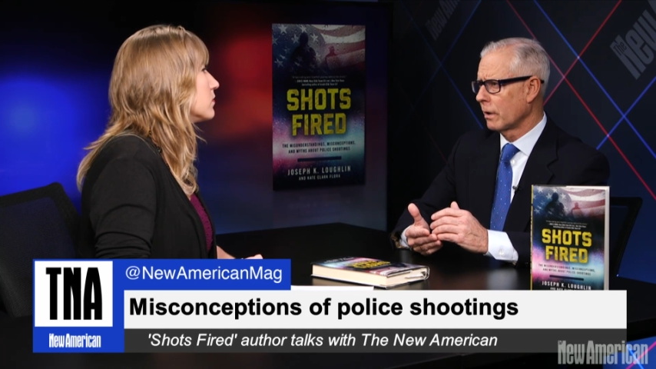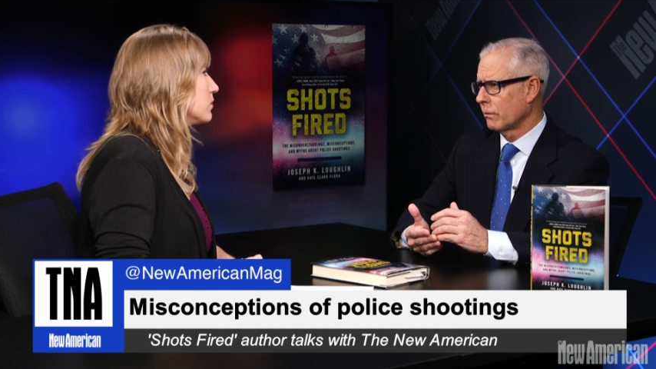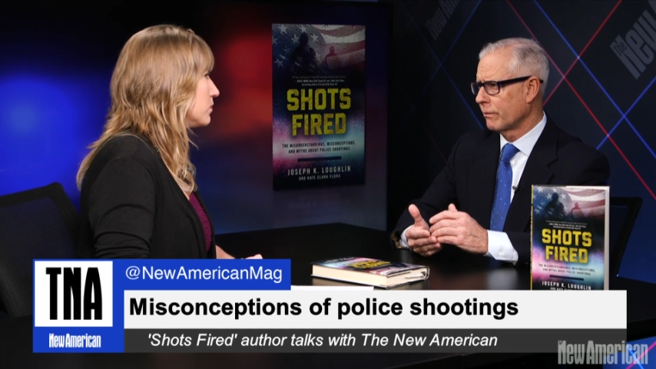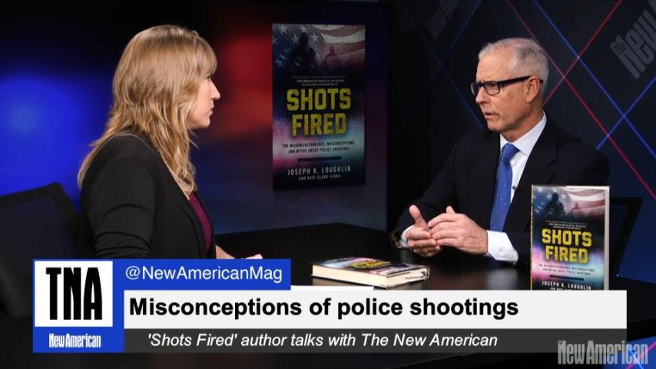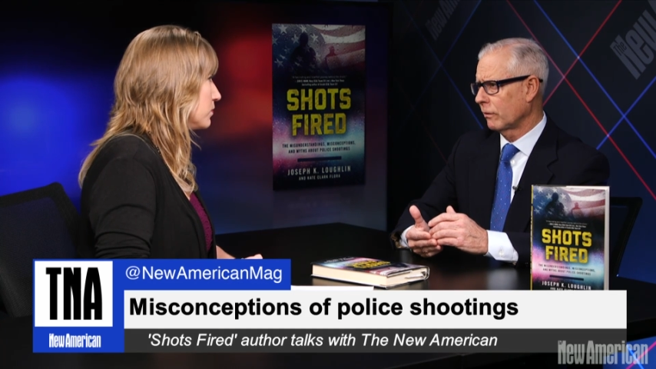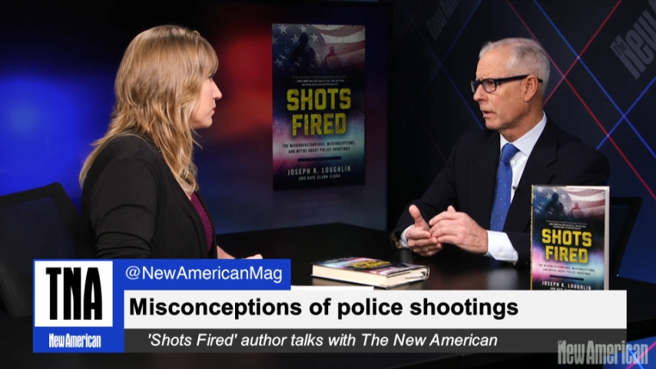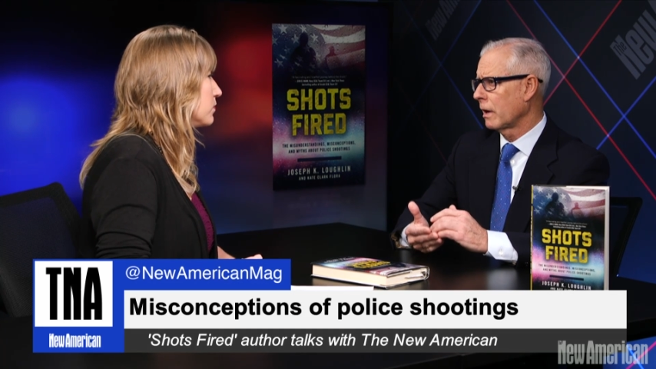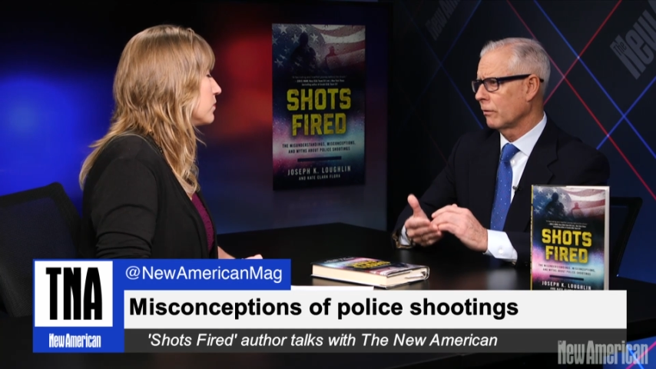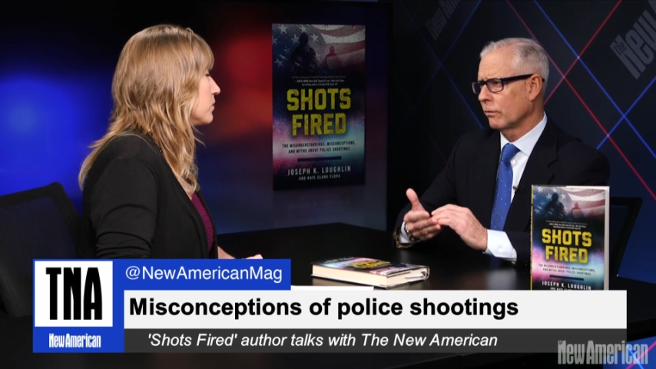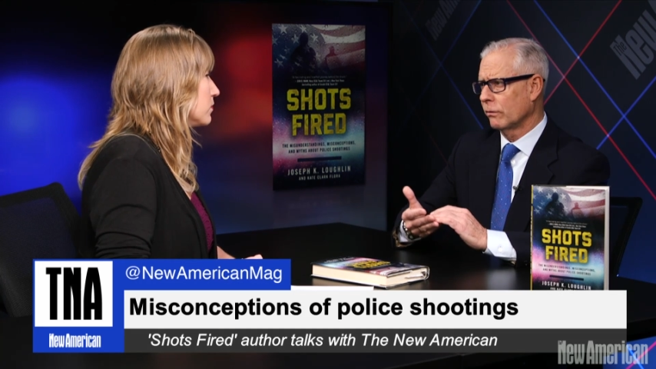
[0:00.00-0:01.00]
other
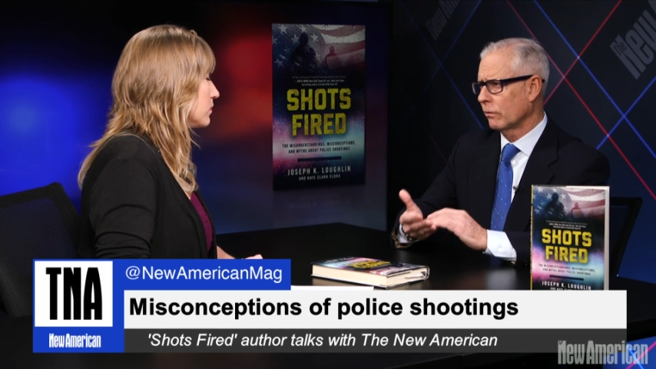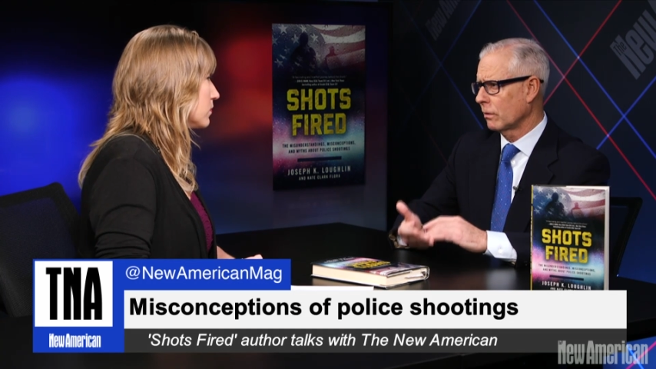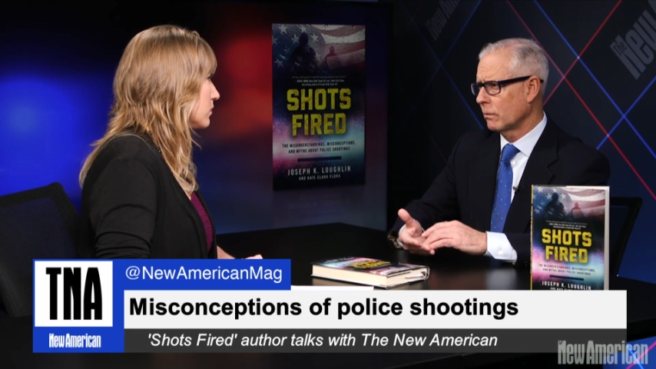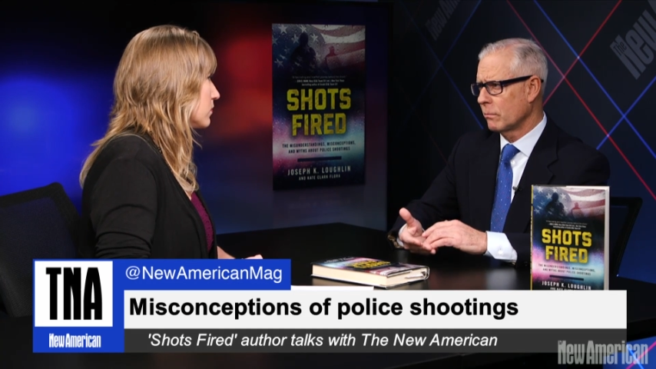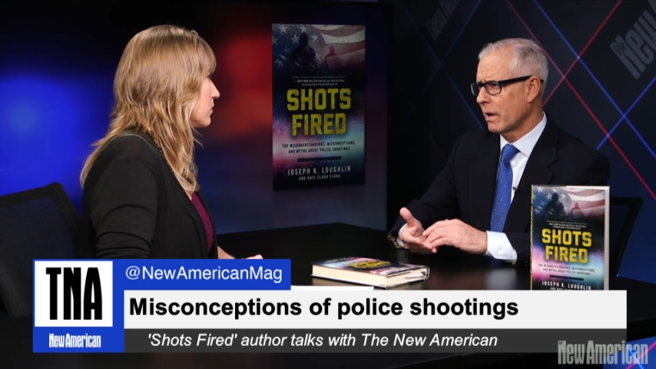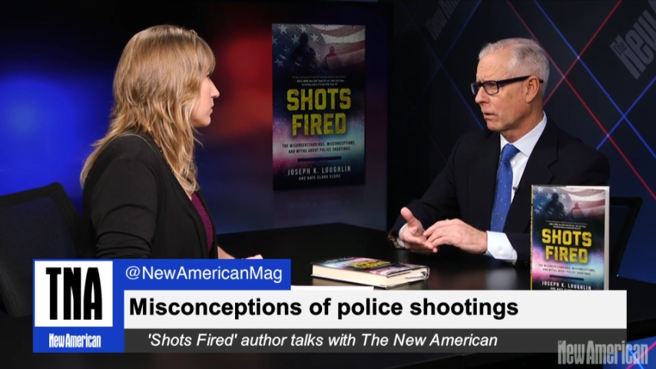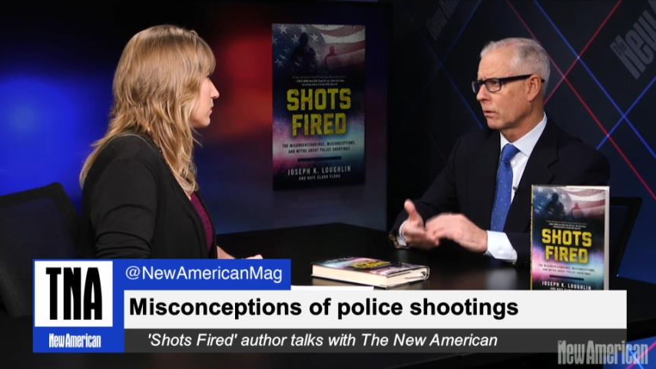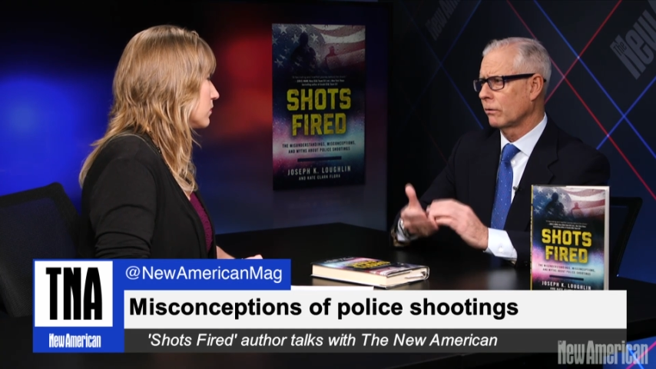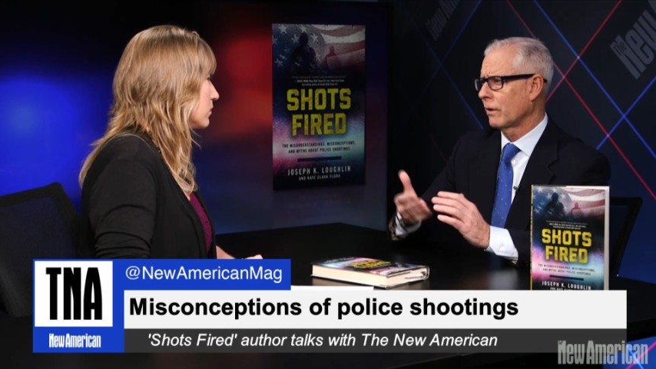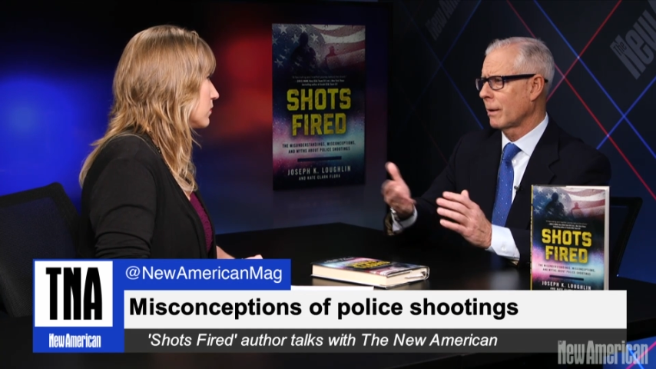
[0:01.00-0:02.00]
investigations and medical
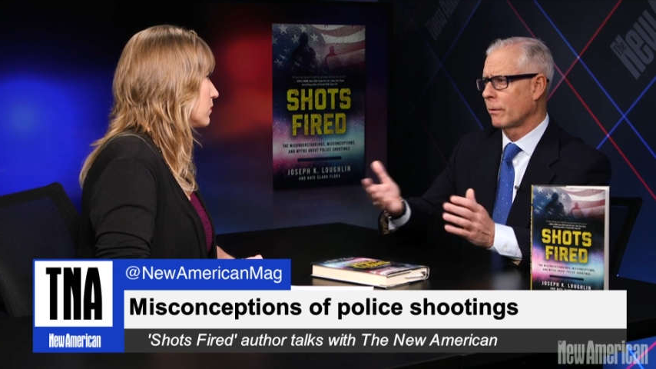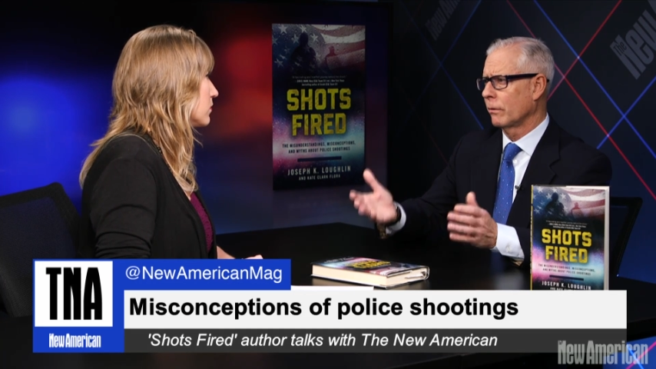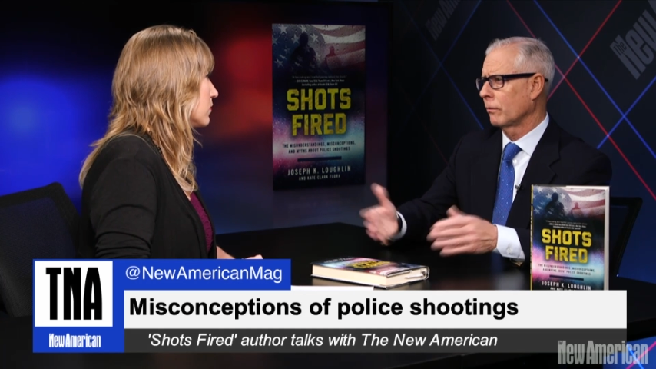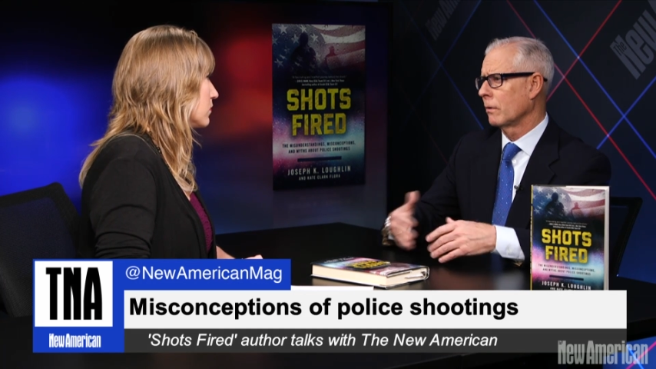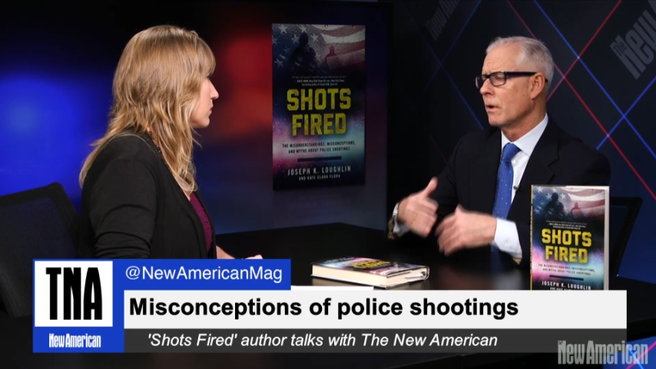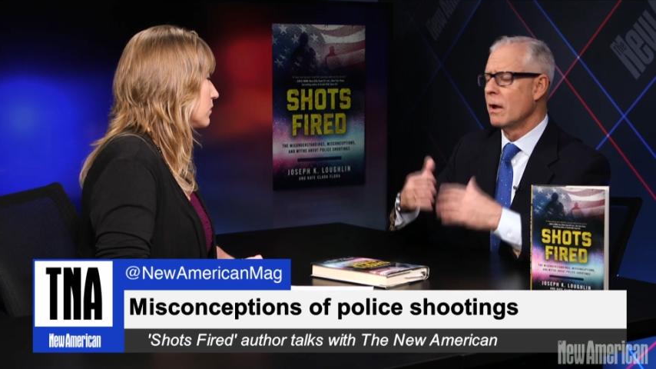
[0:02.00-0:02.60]
examiners and